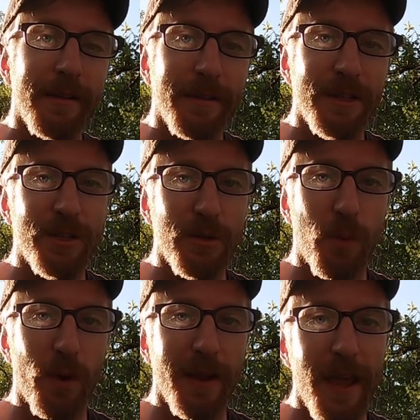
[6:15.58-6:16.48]

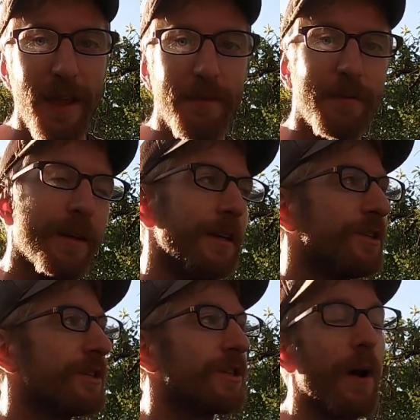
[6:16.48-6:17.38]
2.8,
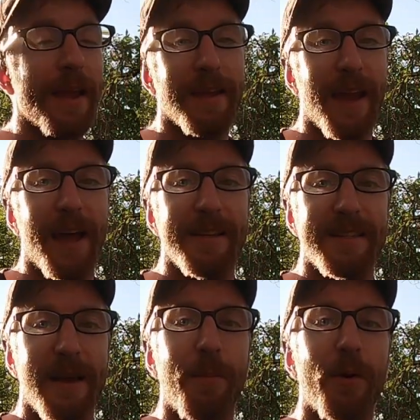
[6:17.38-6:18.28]
just so I can kind of
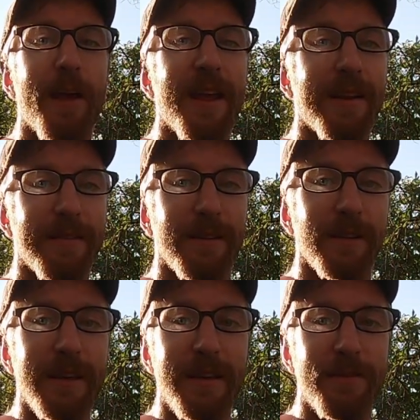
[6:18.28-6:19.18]
separate the
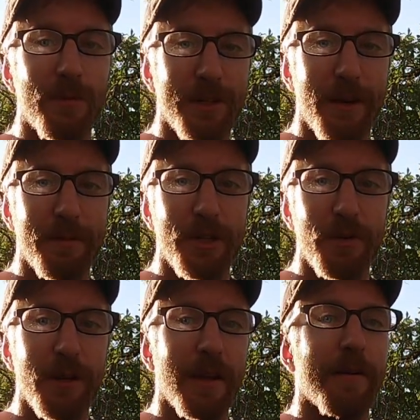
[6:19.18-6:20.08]
leaves, which I'm
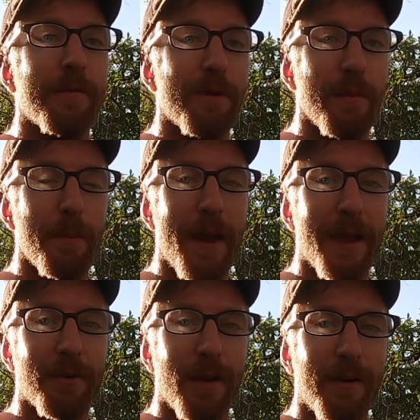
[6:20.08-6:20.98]
shooting, from the
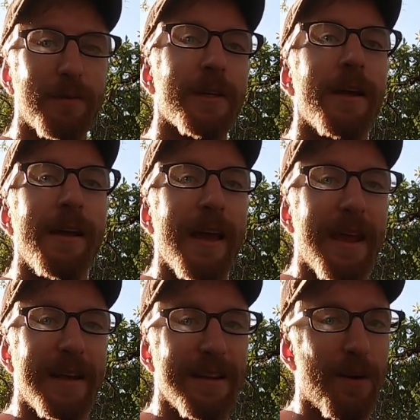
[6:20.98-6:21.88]
background,
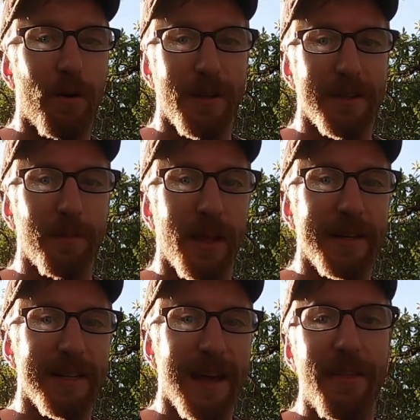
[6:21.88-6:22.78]
and it all doesn't
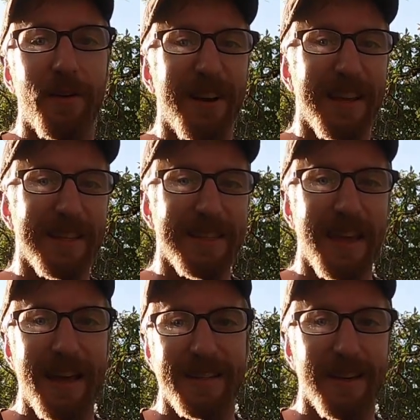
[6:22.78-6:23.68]
blend together, and it gets
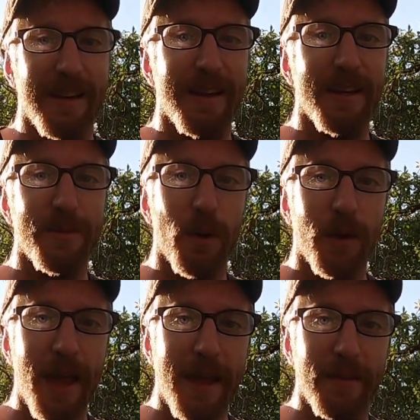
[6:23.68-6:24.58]
that nice
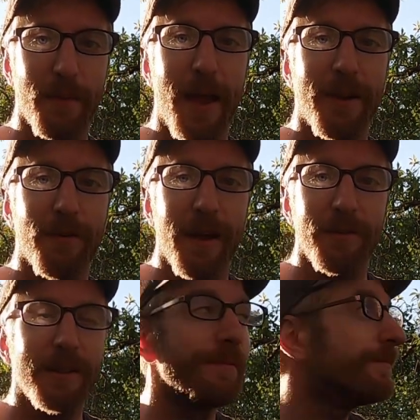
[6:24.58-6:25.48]
bokeh in the background.